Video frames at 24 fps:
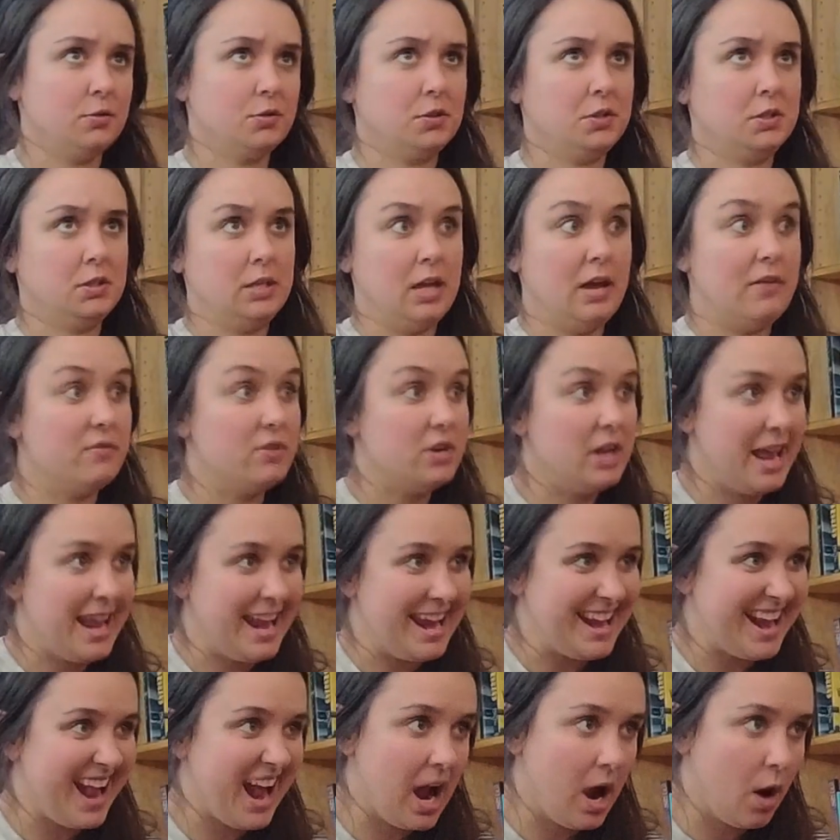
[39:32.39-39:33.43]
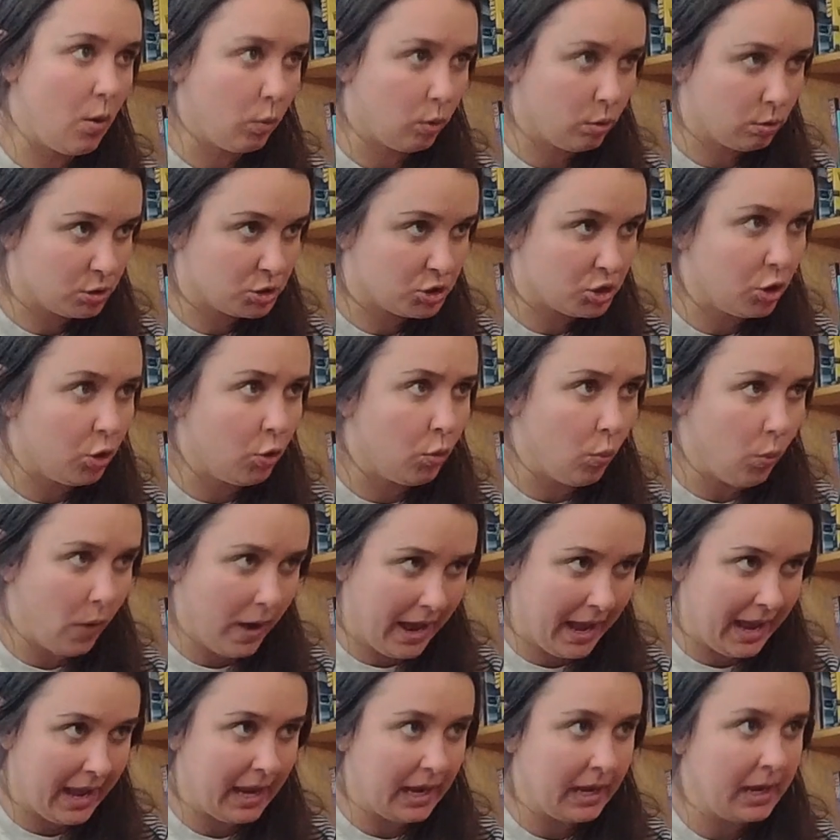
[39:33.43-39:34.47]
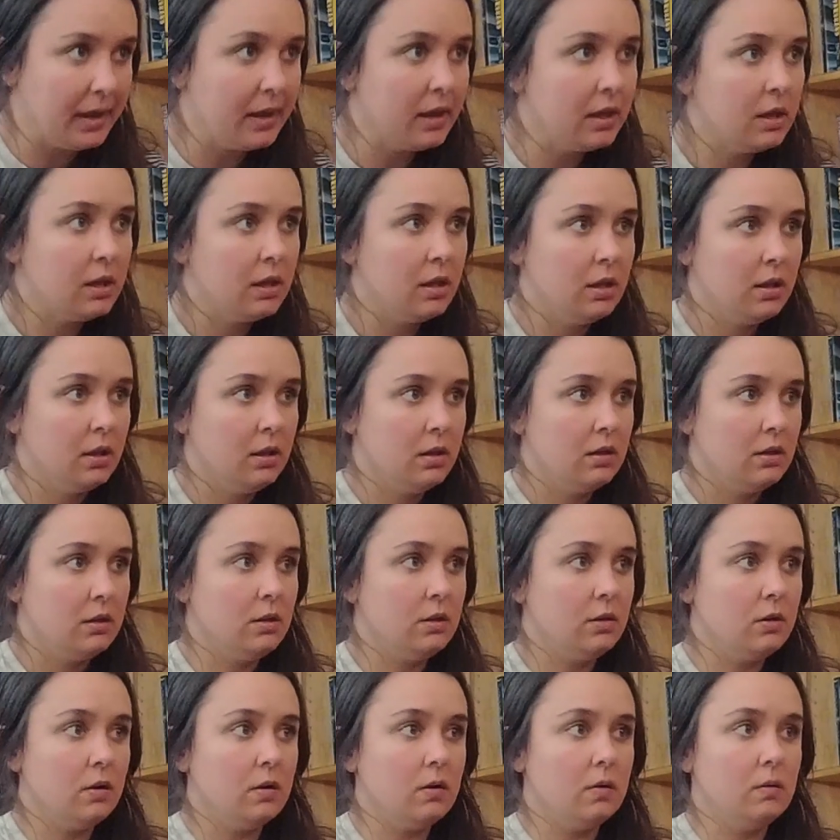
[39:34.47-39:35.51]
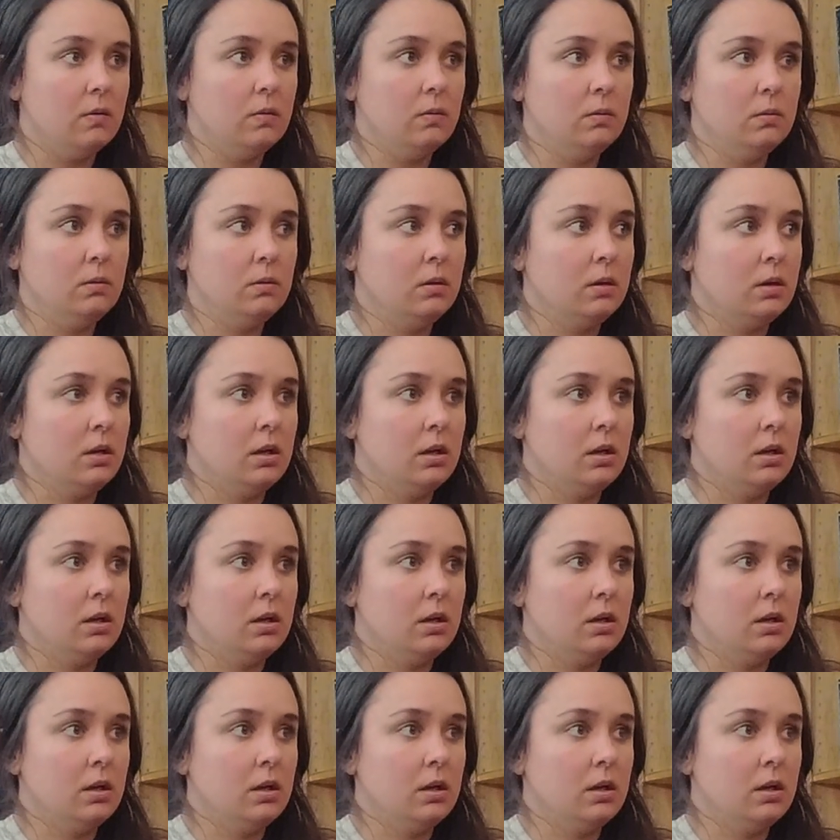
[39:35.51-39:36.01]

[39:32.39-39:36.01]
7-8 hours away. You know,